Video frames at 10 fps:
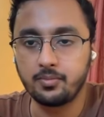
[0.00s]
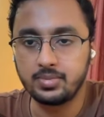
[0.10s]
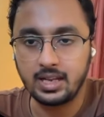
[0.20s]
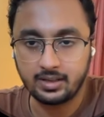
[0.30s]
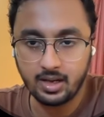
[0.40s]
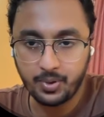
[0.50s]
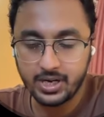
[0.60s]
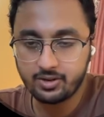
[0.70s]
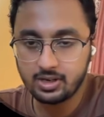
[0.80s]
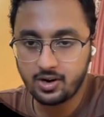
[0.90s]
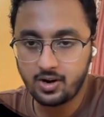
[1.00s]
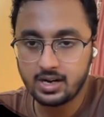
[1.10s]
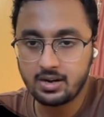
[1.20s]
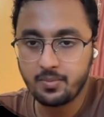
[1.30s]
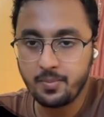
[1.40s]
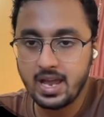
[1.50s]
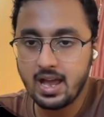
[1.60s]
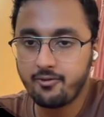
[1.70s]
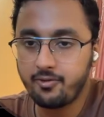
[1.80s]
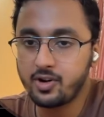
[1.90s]
like, a particular order may
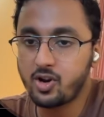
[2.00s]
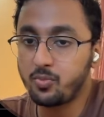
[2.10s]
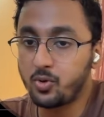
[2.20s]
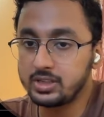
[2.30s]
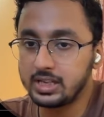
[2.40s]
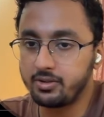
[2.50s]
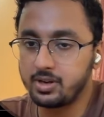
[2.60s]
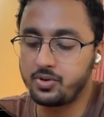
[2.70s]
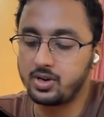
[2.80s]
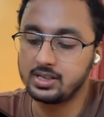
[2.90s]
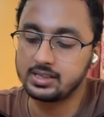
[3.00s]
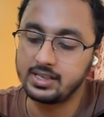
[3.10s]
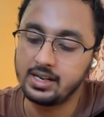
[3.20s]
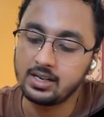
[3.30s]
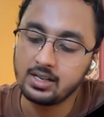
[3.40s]
have one or more than one products, right?